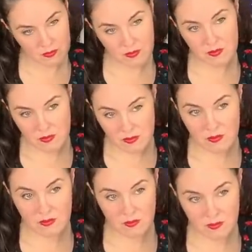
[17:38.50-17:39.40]
and
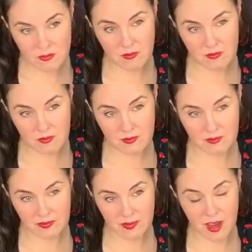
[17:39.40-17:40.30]
this is
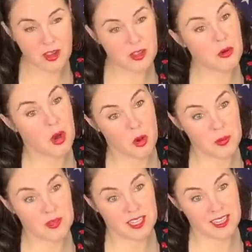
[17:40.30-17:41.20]
are you chilling.
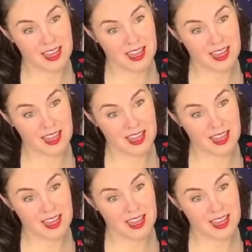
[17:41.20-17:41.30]
openly